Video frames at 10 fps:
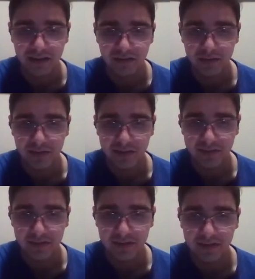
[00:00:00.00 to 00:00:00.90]
So
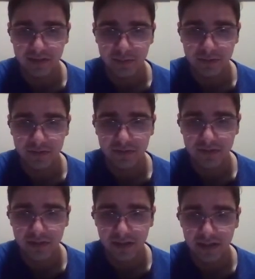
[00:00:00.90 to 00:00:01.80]
after this move,
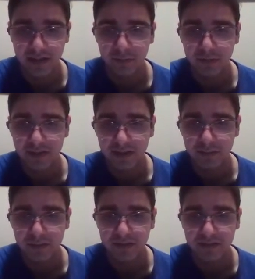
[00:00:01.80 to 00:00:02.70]
and
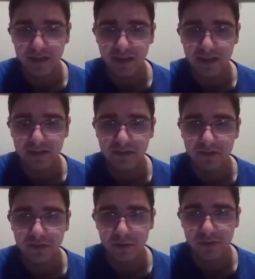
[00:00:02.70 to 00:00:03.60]
playing b5,
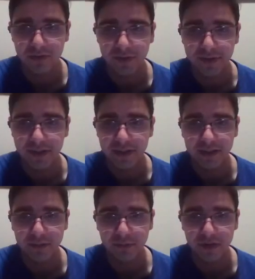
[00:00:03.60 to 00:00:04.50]
what's going on?
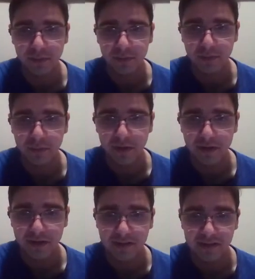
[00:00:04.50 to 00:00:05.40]
I'm dropping my
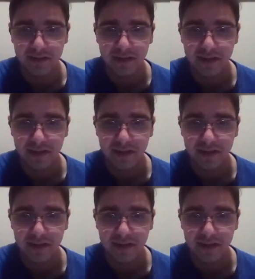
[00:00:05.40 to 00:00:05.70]
pawns.